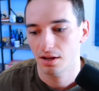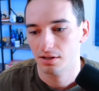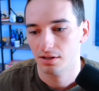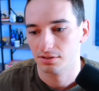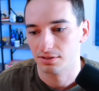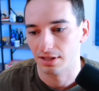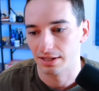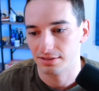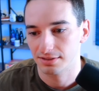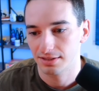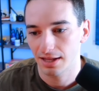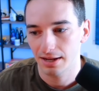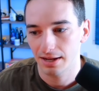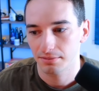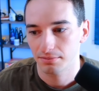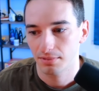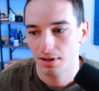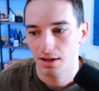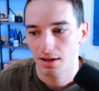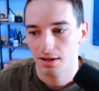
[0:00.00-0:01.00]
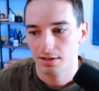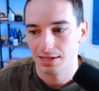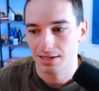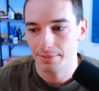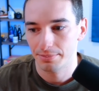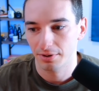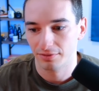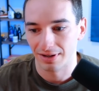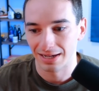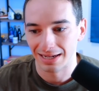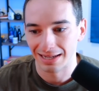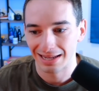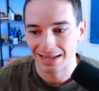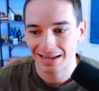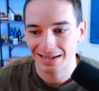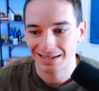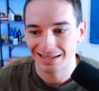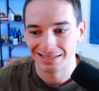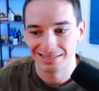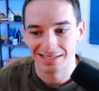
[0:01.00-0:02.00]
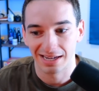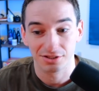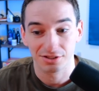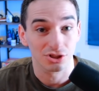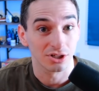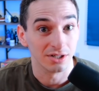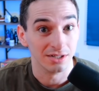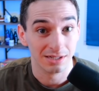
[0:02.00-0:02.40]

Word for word: So that's that. Type of NaN is actually